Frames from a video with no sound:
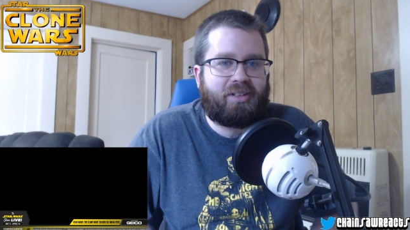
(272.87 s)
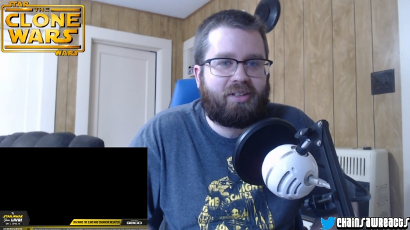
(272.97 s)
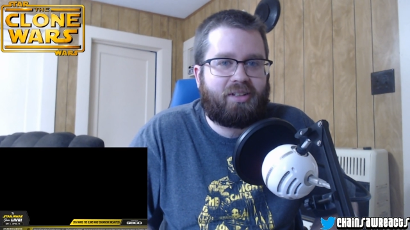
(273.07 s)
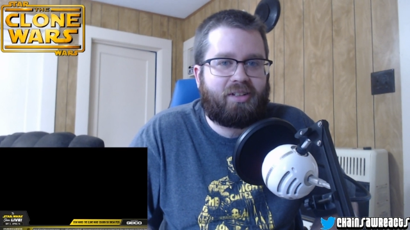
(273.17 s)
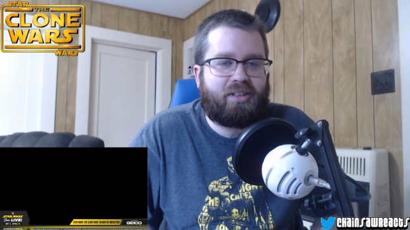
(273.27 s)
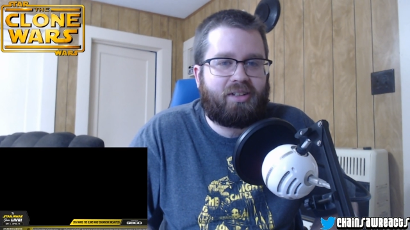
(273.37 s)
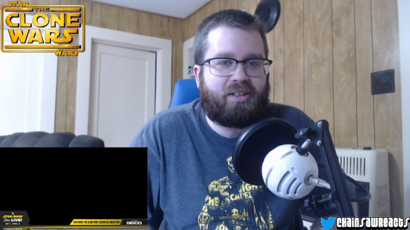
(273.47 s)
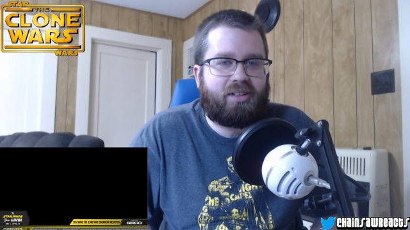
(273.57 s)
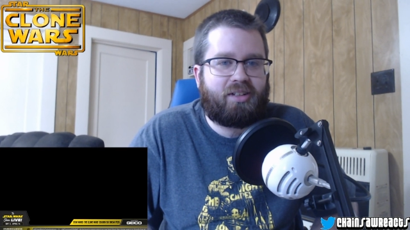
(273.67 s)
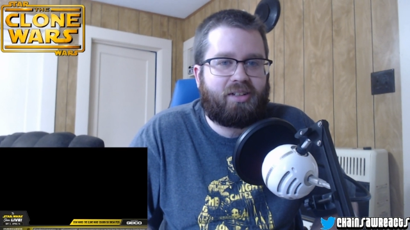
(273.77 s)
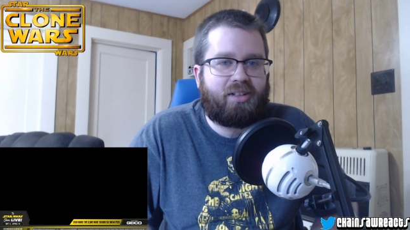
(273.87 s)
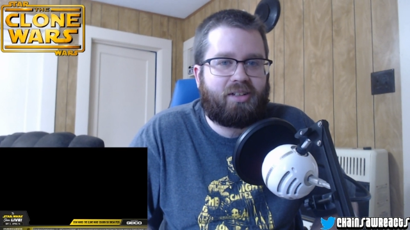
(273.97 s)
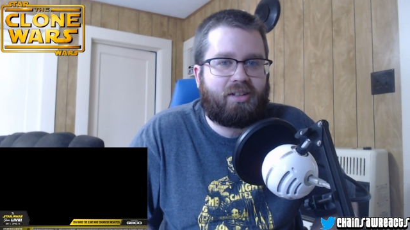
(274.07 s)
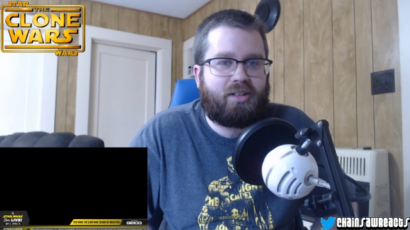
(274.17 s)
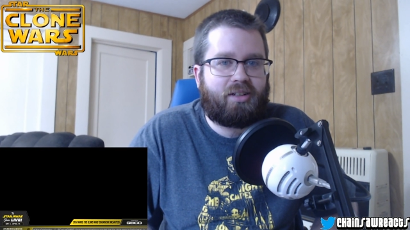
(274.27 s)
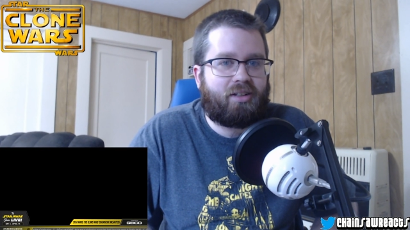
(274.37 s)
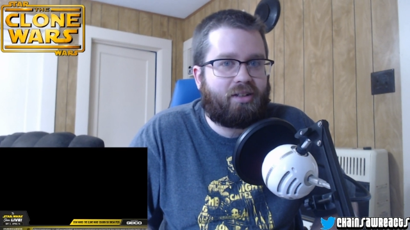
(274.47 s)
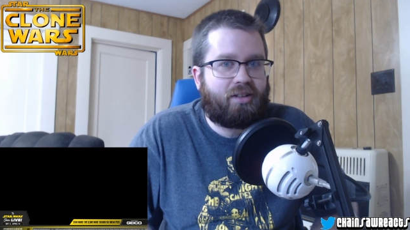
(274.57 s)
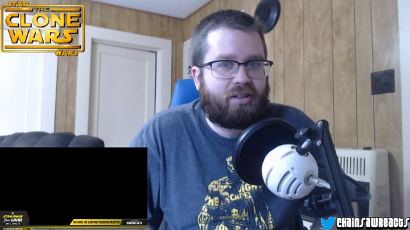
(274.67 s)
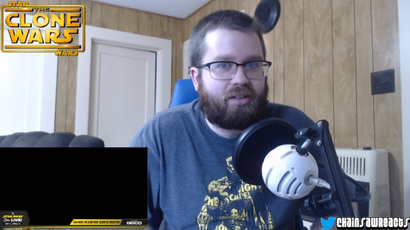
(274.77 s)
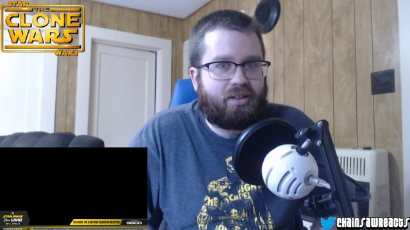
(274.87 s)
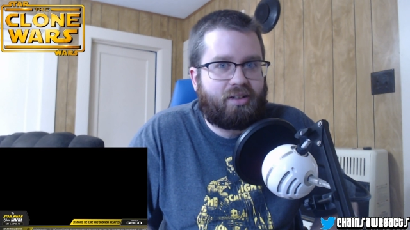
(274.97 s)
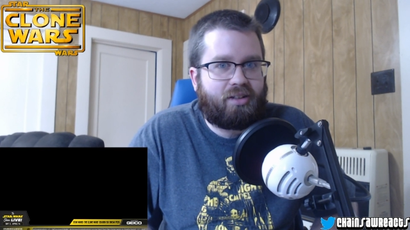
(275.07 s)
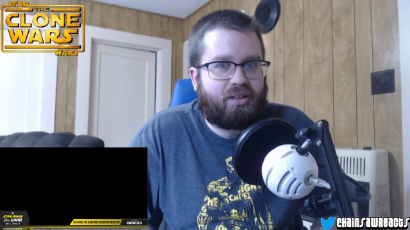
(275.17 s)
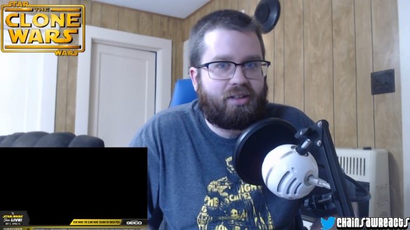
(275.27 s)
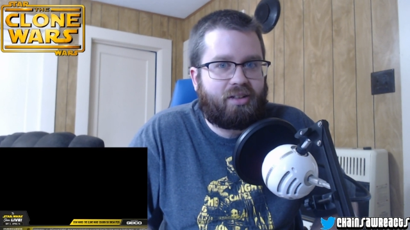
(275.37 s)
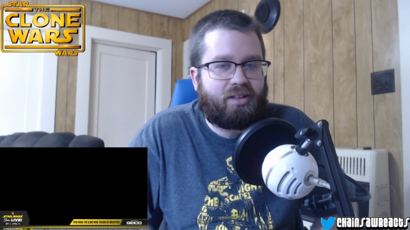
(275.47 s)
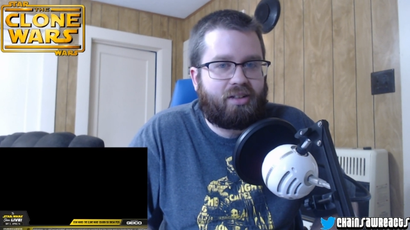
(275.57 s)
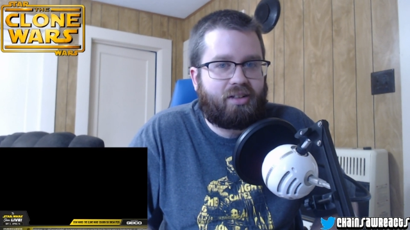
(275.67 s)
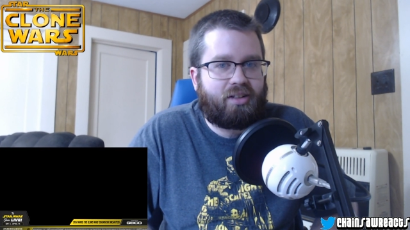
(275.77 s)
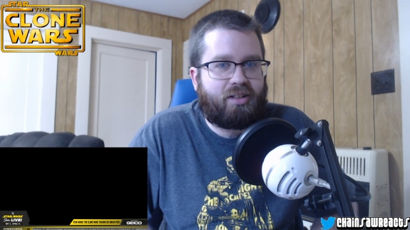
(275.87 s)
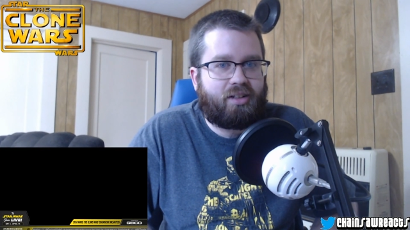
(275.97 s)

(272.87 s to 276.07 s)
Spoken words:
(no one is talking)